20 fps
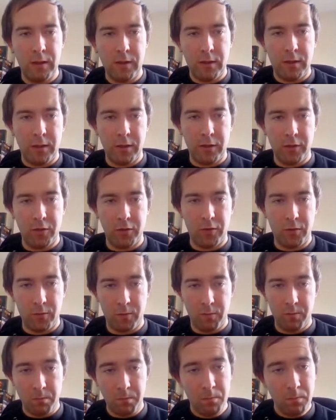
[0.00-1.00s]
Let's just
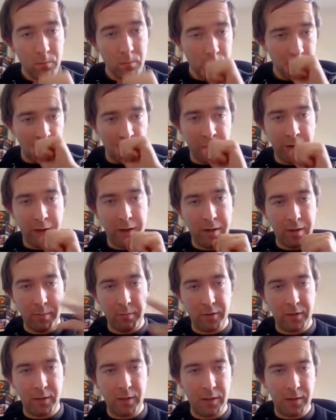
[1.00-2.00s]
provide an
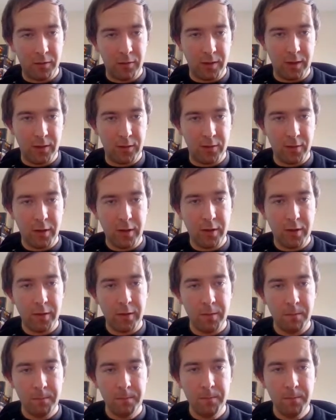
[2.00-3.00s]
empty list to get started.
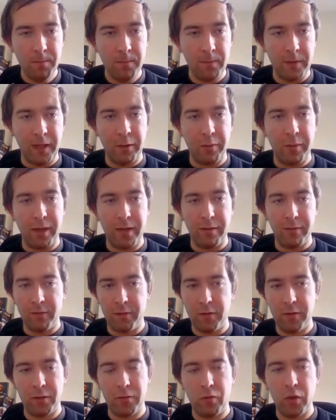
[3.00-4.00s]
Now we have
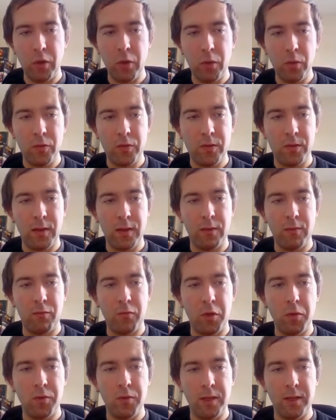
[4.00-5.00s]
the Rose, and
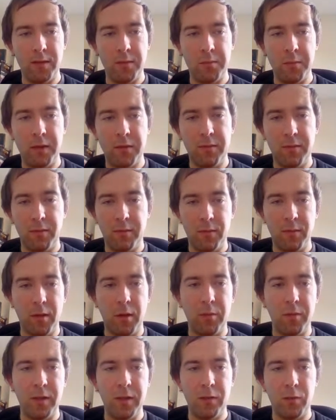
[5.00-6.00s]
Rose has a method
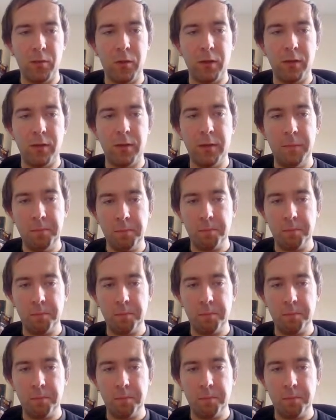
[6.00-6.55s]
update quality.